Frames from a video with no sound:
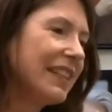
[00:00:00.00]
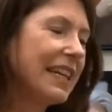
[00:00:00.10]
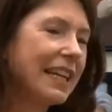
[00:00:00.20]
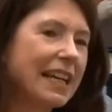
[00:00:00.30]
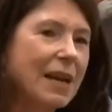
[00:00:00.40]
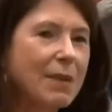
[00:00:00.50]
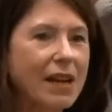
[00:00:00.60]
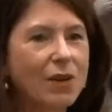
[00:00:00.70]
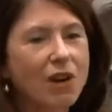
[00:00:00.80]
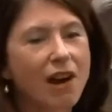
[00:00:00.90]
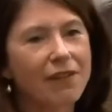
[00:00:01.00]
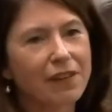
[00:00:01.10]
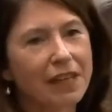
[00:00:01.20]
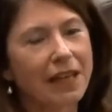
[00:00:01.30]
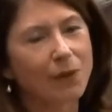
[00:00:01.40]
Can I buy you
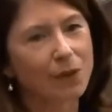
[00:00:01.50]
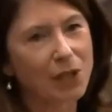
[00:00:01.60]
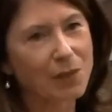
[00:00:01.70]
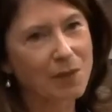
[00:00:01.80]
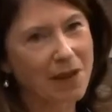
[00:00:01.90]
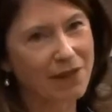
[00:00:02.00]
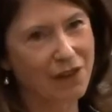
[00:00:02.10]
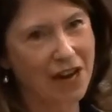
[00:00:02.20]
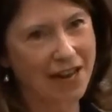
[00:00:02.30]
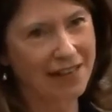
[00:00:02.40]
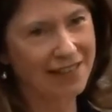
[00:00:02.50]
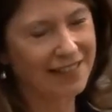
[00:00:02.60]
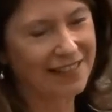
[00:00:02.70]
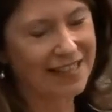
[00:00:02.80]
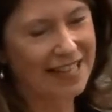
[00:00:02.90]
coffee? will you be my friend?
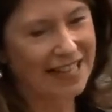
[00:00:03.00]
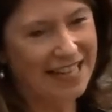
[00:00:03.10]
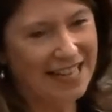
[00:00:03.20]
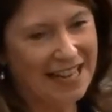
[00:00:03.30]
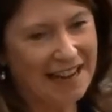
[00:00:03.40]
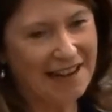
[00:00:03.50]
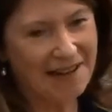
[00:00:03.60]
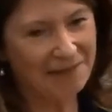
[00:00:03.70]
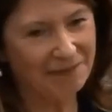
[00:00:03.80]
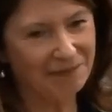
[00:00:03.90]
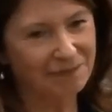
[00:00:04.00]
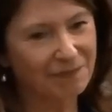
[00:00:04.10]
Um,